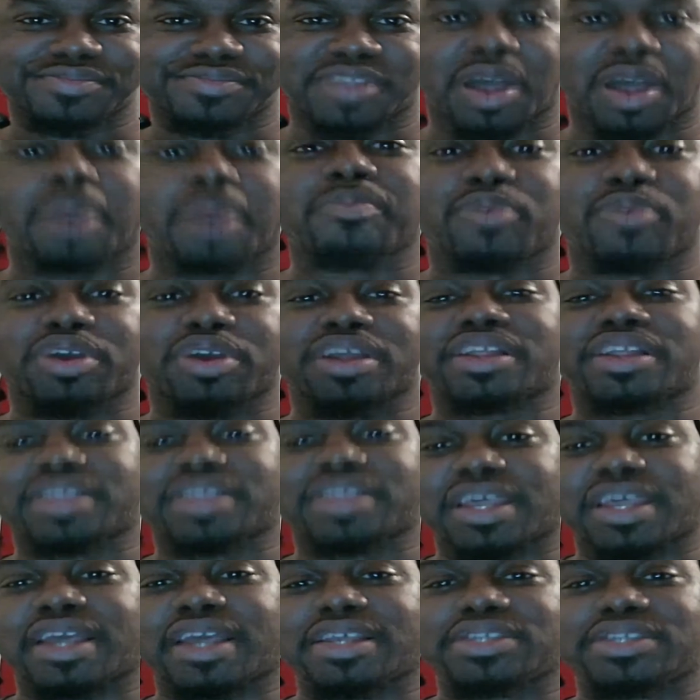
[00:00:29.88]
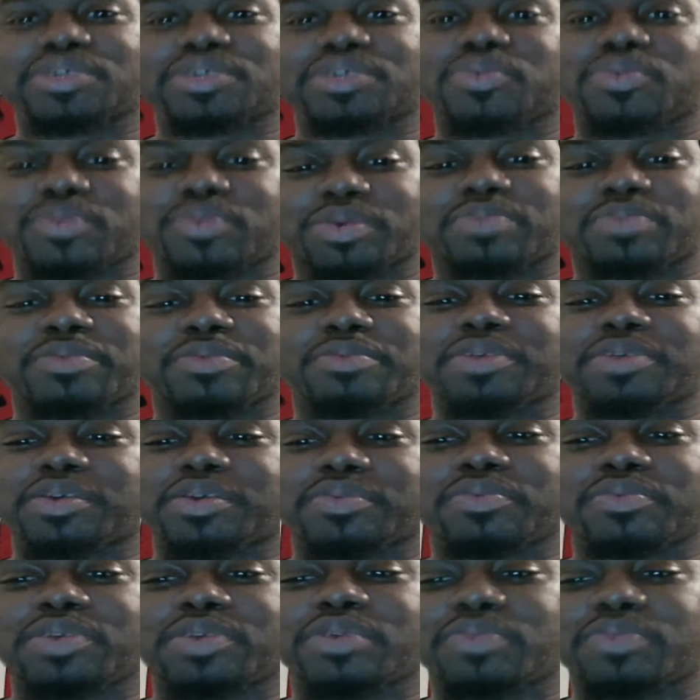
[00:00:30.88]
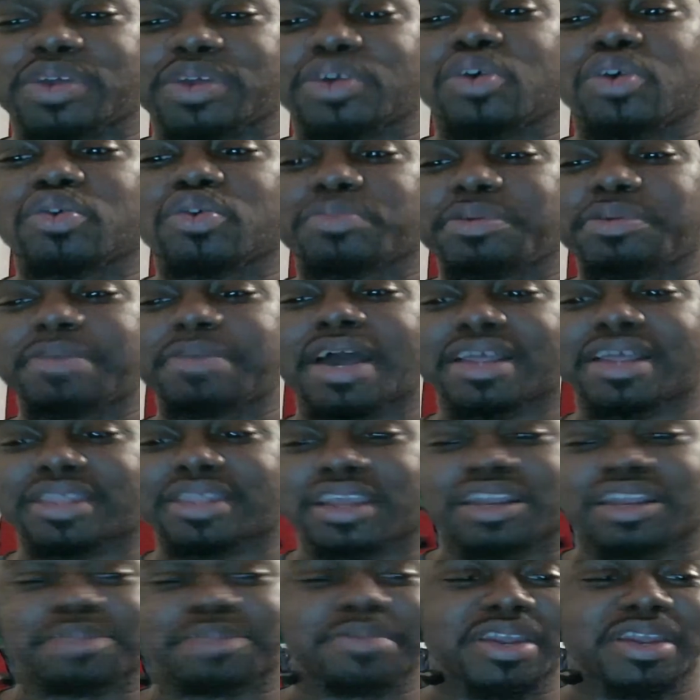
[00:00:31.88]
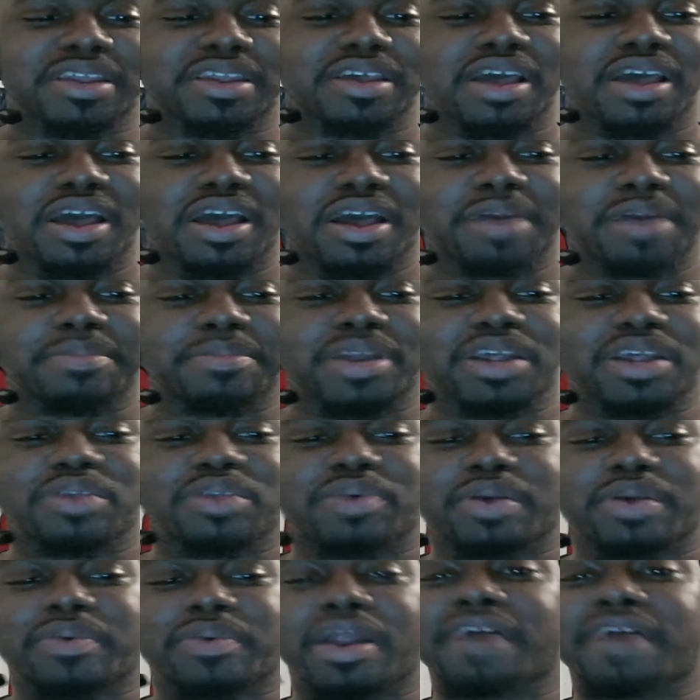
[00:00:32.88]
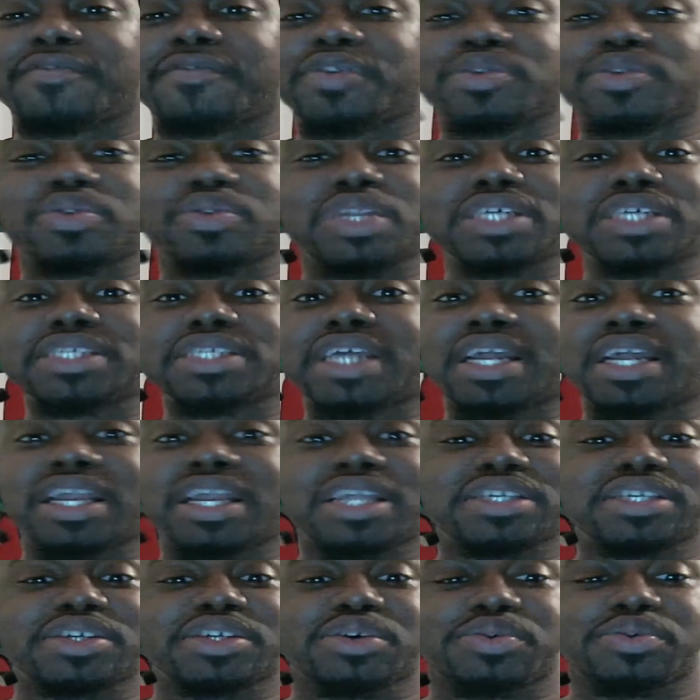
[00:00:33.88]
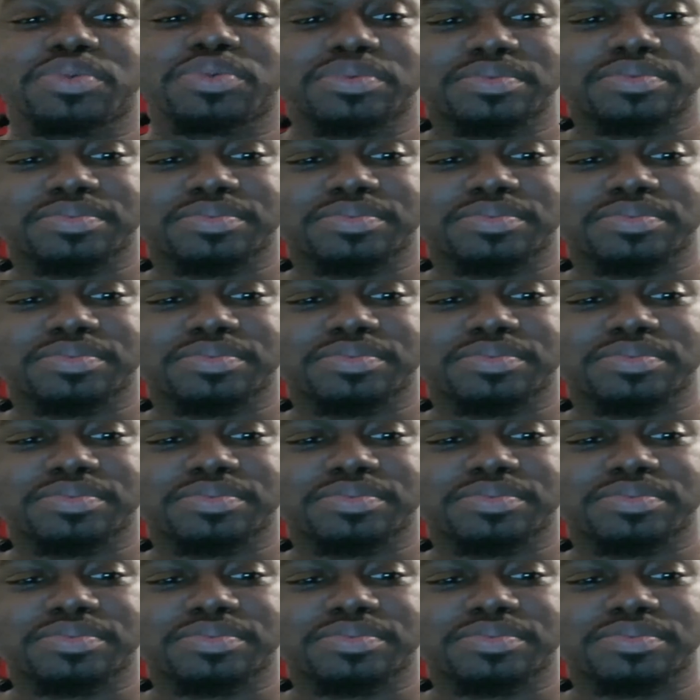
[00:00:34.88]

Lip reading: I'm working at the Kinks, so we gonna be back there in a minute. But anyway, without further ado, let's go.